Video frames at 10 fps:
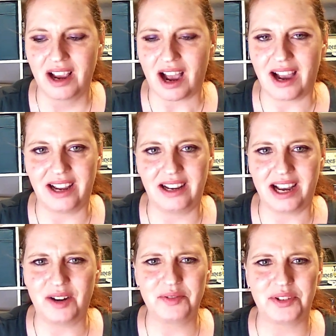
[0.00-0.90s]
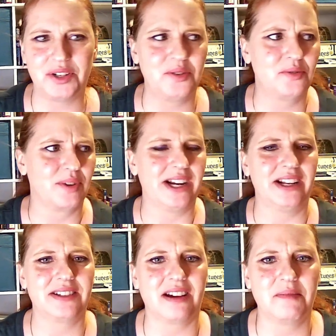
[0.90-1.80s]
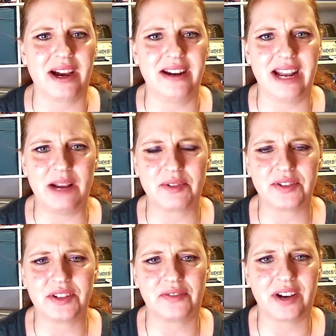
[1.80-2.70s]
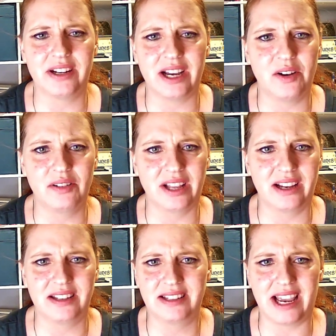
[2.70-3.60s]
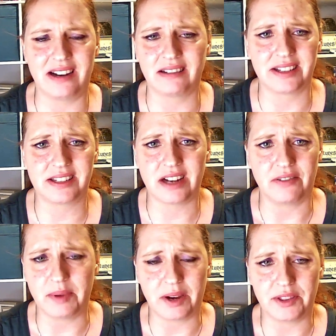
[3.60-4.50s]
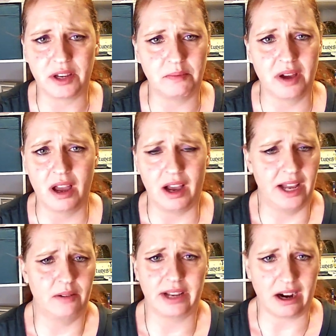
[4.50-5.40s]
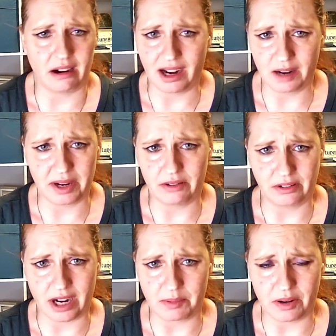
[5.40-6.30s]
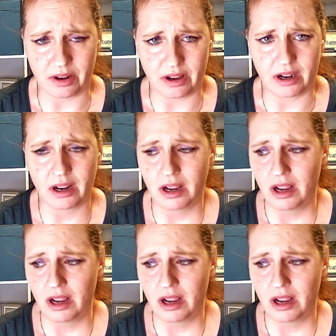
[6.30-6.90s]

I, I don't do readings on my neighbors to find out like scandalous stuff about them. I don't care. I got my own crap going on.